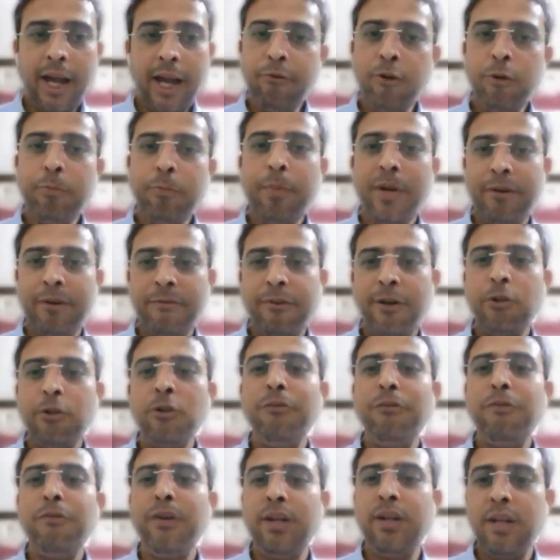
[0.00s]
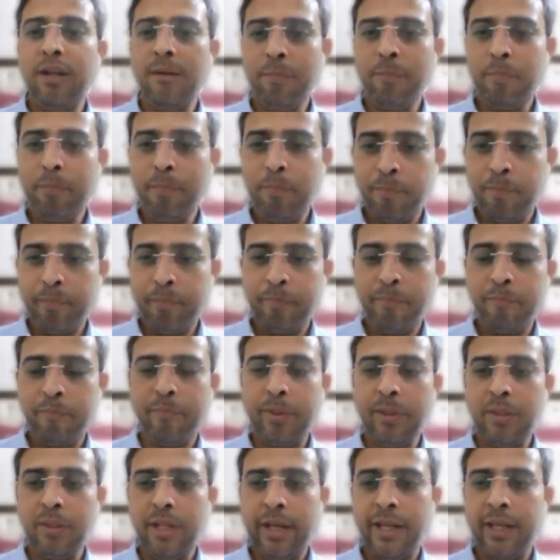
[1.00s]
I would prefer to will,
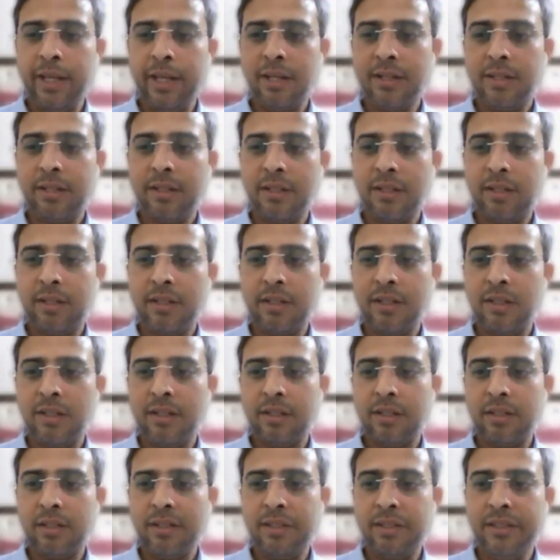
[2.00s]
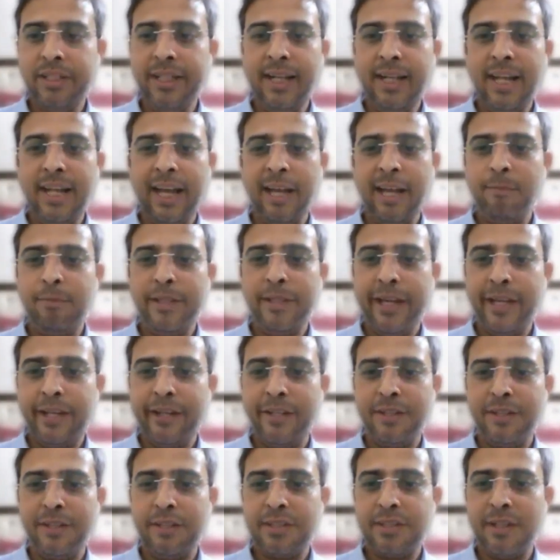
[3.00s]
like, till I
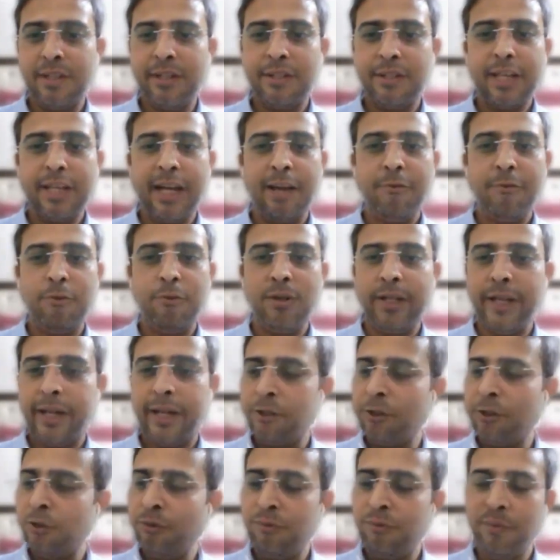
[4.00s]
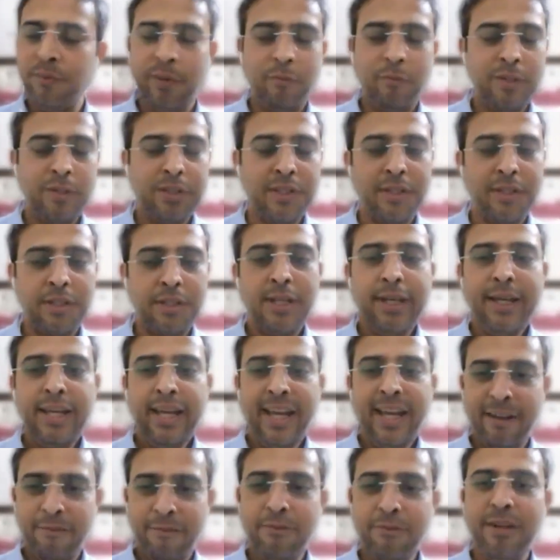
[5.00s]
am there in this earth, I would like to
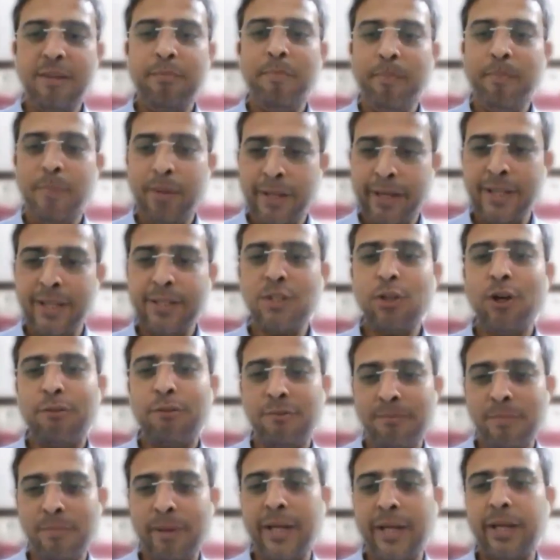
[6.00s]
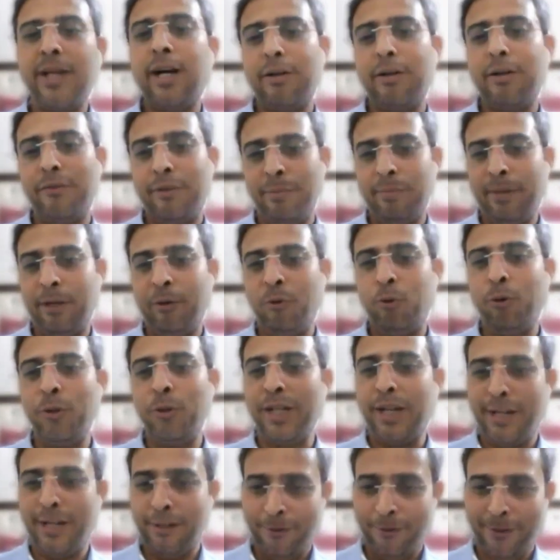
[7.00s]
visit every place of my country,
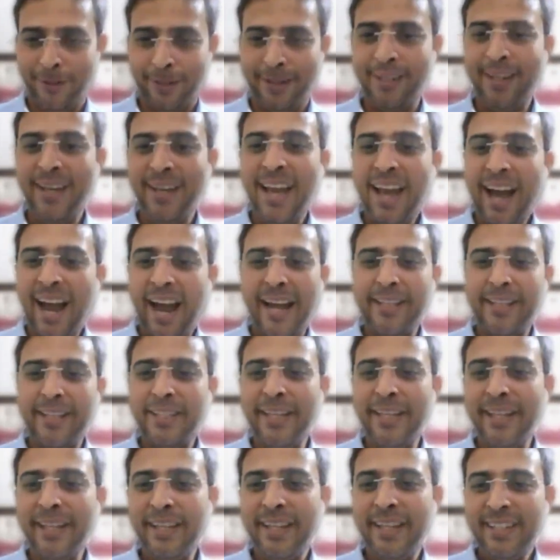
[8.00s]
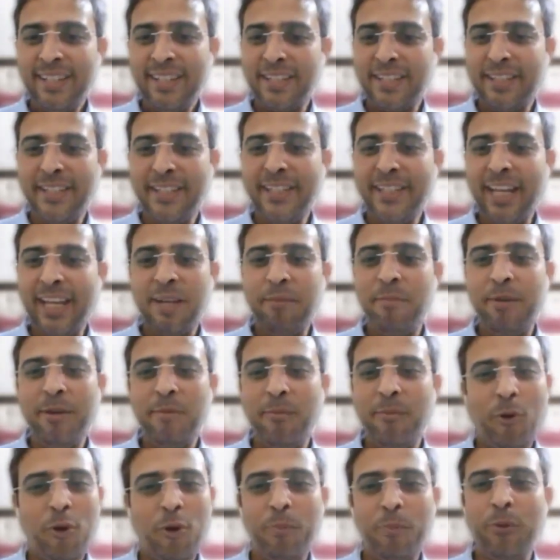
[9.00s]
my own country. I think nothing
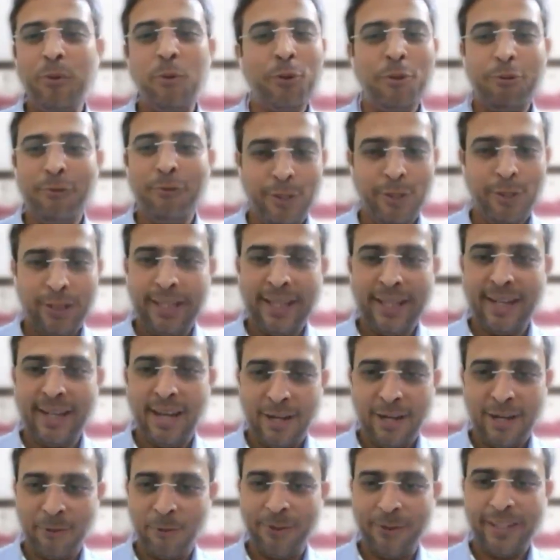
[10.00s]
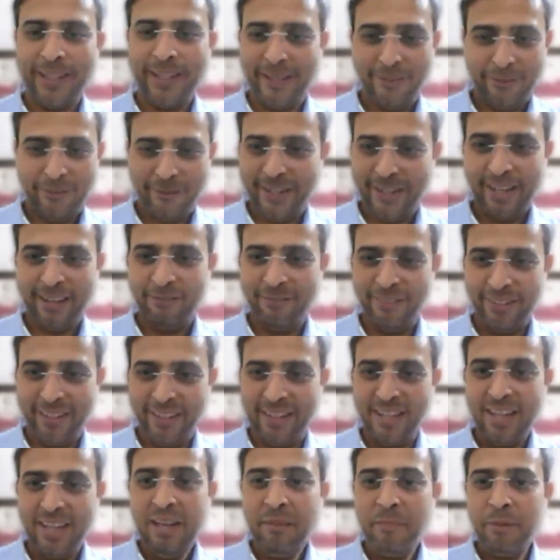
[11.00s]
can be more beautiful than our own country,
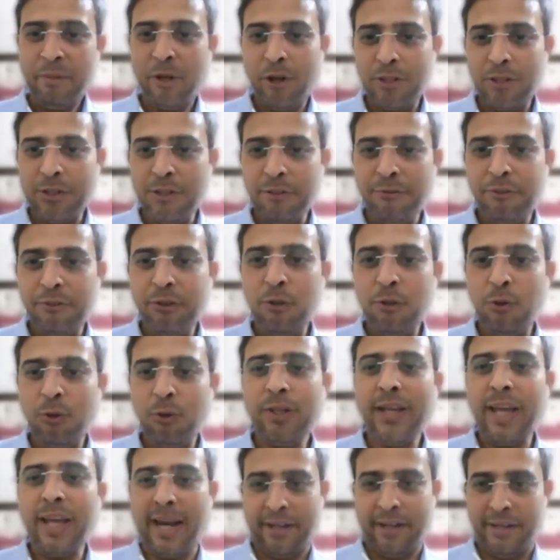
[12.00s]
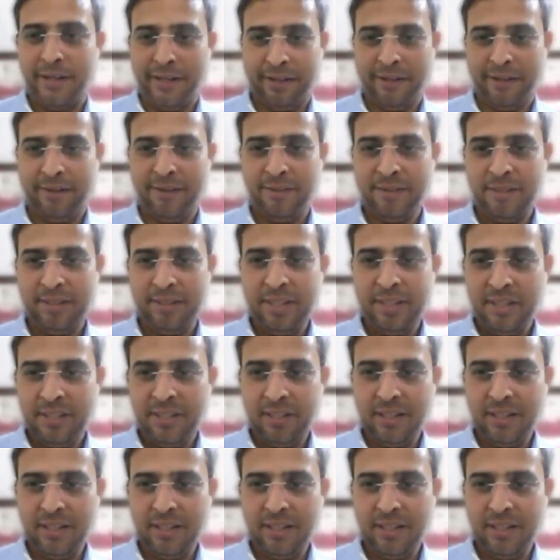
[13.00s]
I feel. Because if you look at it,